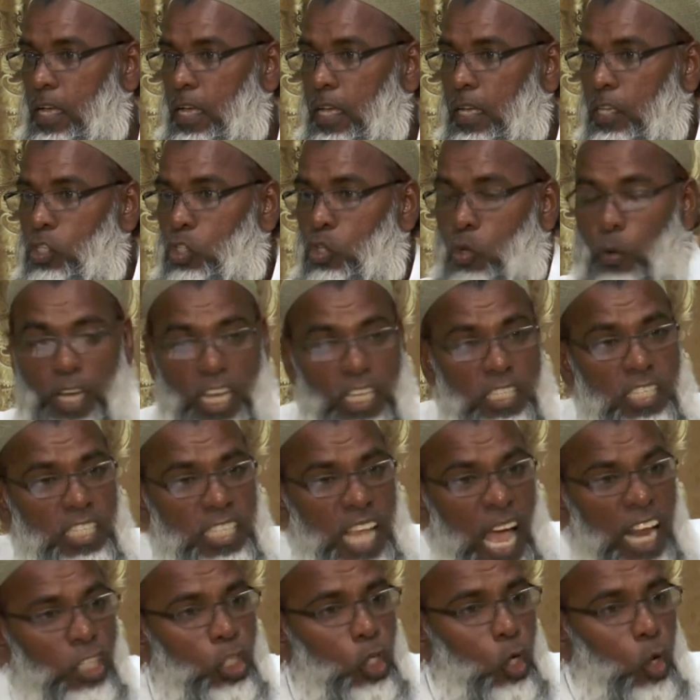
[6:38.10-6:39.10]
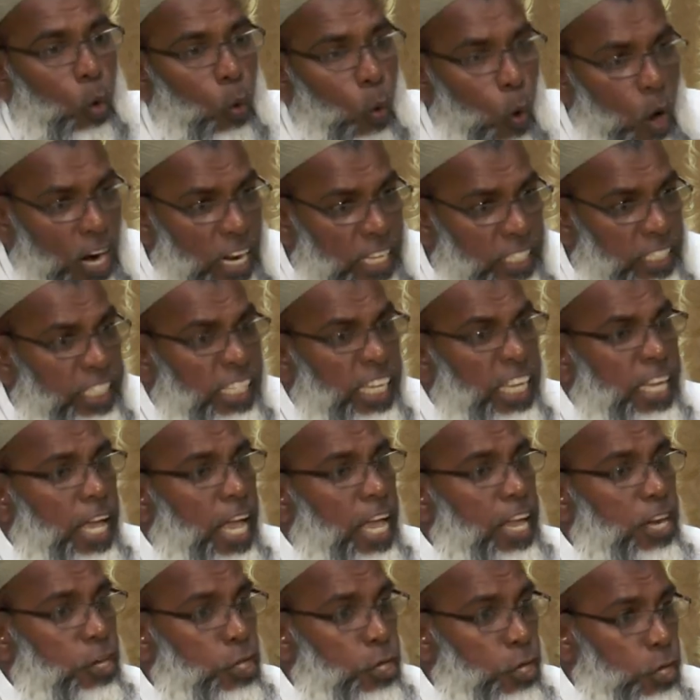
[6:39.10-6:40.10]
So it's that quality
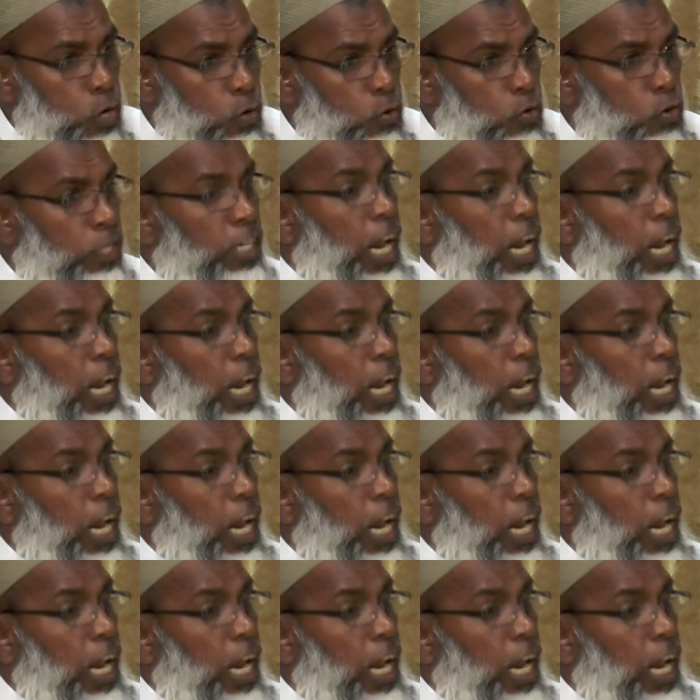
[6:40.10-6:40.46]
in you